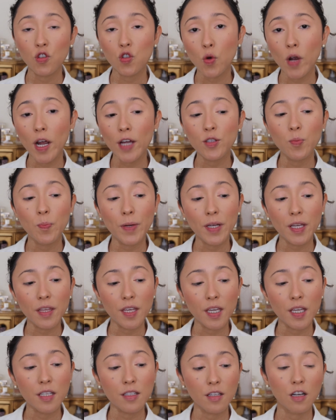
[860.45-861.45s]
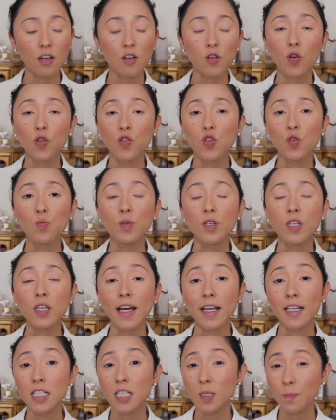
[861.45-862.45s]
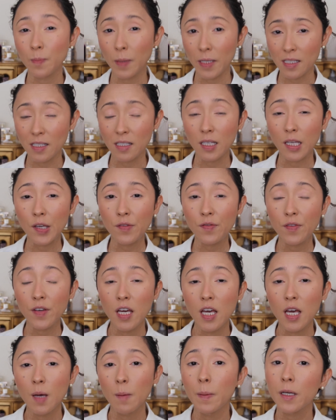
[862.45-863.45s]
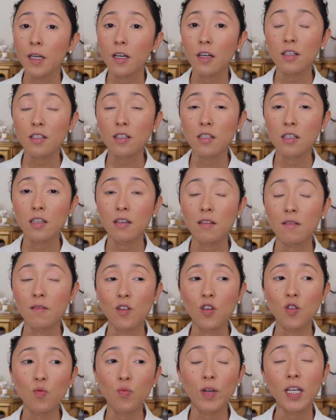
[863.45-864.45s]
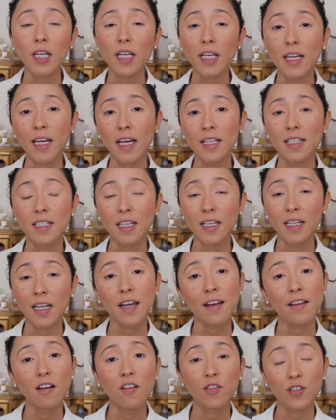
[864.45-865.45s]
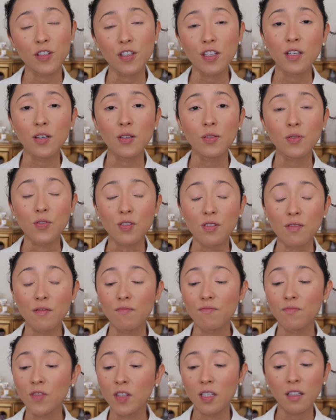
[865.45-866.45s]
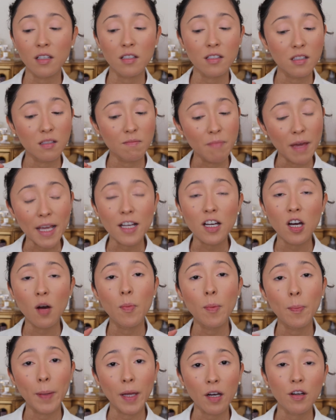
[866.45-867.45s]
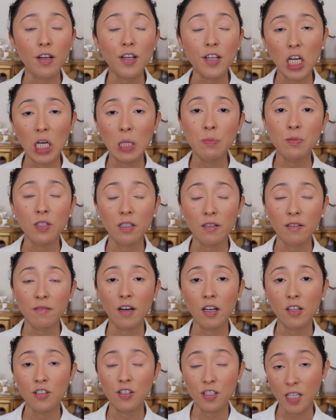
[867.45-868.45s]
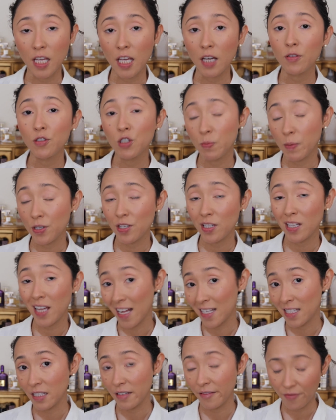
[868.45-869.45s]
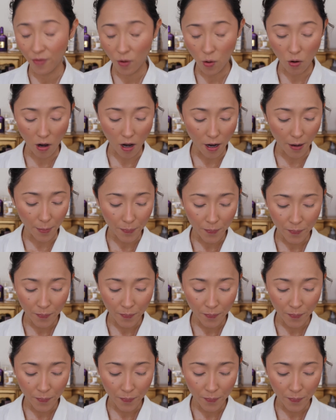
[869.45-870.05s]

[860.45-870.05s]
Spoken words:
Try to pick things that are going to be expensive because you really can't get any other deals. This makeup barely comes on sale, especially at Sephora.